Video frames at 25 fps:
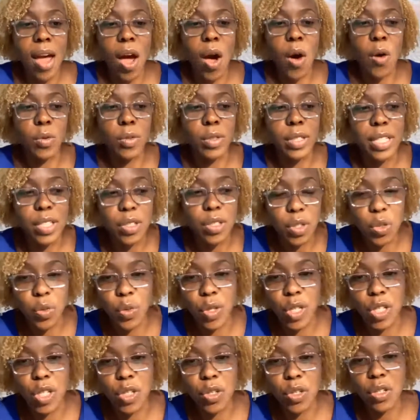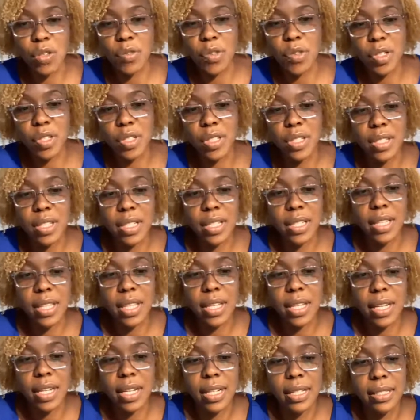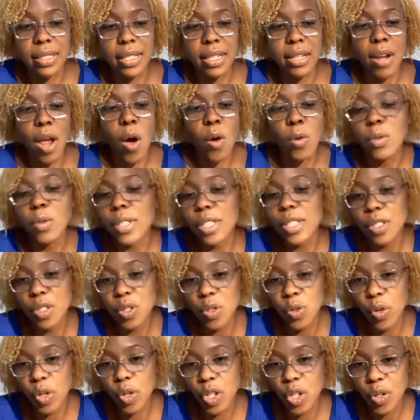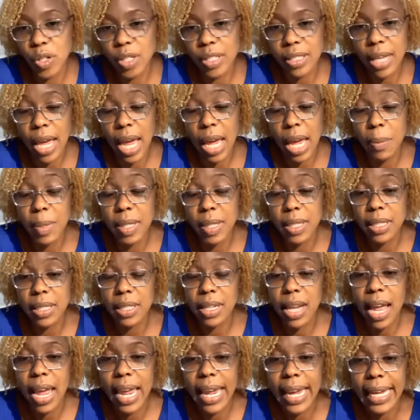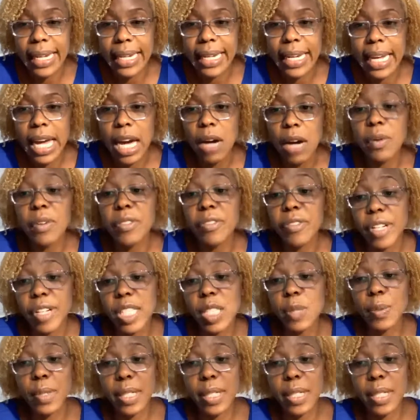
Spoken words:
only doing university things and only doing your assignments and not hanging out with friends,